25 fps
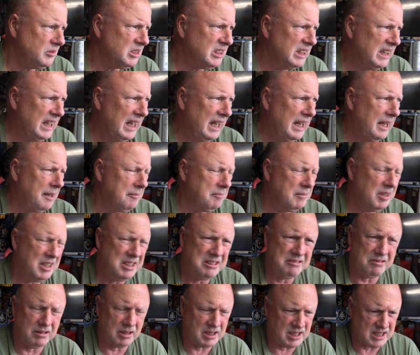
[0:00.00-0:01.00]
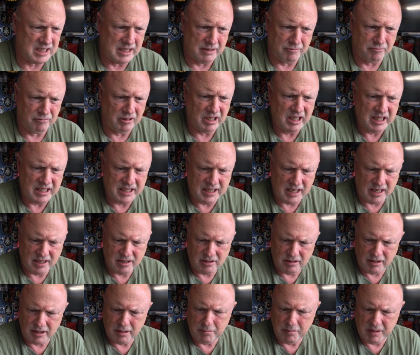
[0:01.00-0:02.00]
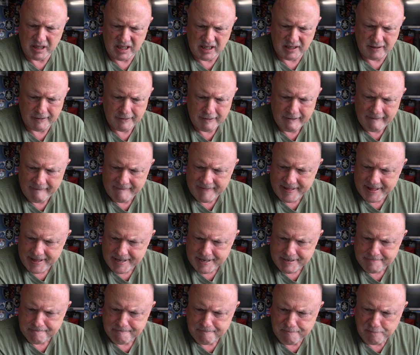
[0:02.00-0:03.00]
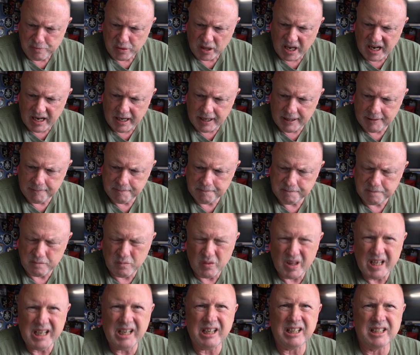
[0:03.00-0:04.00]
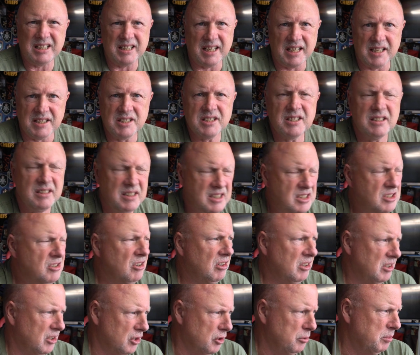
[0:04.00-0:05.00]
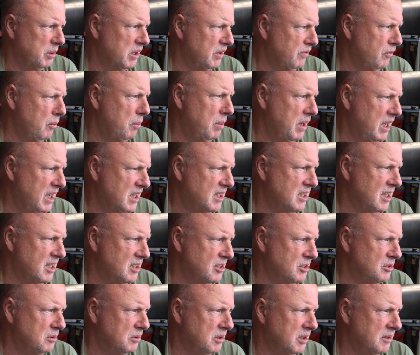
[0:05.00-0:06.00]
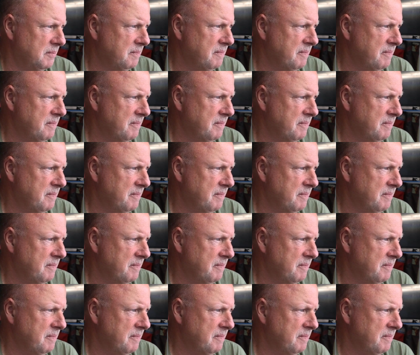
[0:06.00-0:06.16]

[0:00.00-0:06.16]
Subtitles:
It doesn't even really taste like a beer. Yeah, it does. It's got a little bit of a beer taste to it.